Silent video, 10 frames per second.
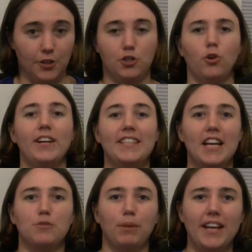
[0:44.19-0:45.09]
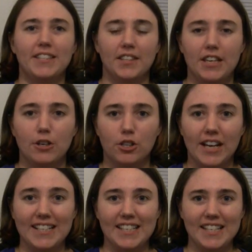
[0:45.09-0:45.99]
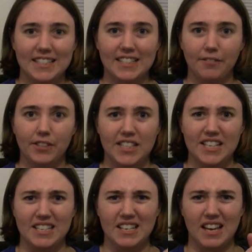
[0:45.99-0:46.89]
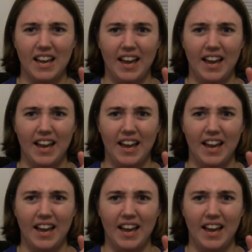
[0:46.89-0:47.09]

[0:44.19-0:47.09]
The story takes place in the year 1970X,